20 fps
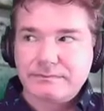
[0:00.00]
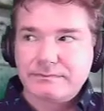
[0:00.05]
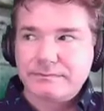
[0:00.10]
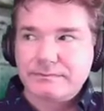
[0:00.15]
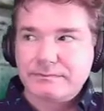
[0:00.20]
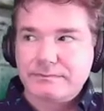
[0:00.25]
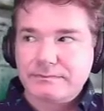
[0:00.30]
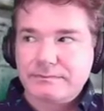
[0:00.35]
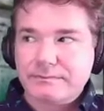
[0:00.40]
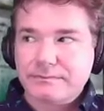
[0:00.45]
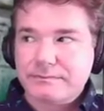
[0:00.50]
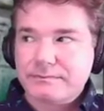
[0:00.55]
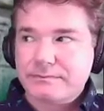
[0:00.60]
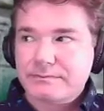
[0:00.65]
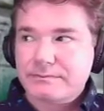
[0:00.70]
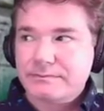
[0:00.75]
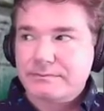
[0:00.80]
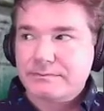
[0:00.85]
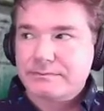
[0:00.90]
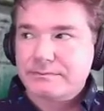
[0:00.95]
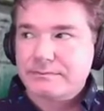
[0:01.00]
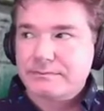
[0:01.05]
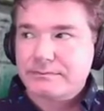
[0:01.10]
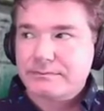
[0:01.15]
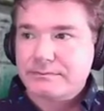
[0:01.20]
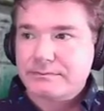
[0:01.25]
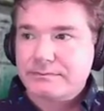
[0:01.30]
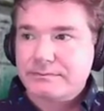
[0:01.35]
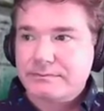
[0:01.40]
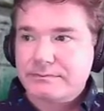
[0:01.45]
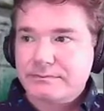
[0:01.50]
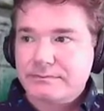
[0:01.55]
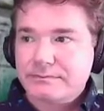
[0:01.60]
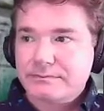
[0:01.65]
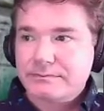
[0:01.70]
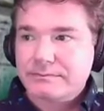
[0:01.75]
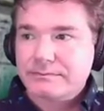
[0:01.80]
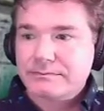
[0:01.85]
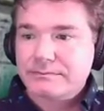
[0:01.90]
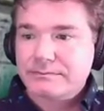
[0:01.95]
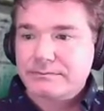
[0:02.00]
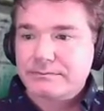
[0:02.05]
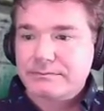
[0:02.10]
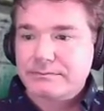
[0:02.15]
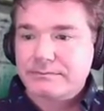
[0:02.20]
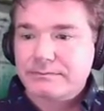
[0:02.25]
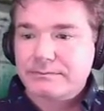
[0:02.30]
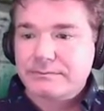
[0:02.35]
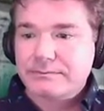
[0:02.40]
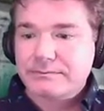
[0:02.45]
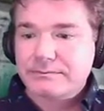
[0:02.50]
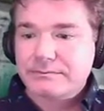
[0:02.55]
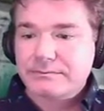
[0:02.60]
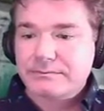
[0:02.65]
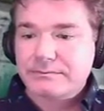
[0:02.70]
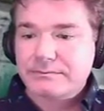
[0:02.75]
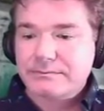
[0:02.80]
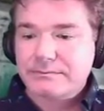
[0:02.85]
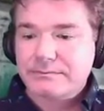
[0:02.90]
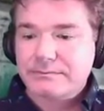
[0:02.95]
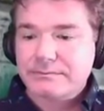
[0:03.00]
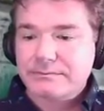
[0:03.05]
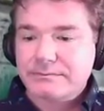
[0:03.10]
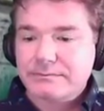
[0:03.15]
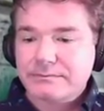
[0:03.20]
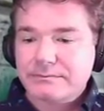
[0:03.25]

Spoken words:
No words are spoken by the person on screen.